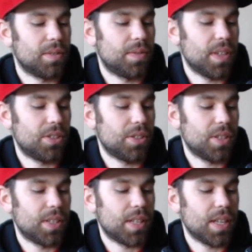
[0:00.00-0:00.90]
feature
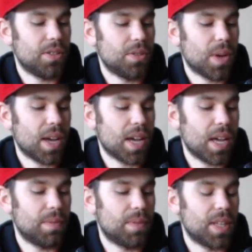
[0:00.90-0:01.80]
is they do
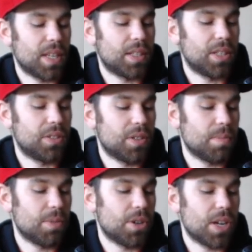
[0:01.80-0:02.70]
have the serial
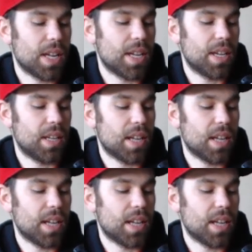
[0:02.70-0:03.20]
number and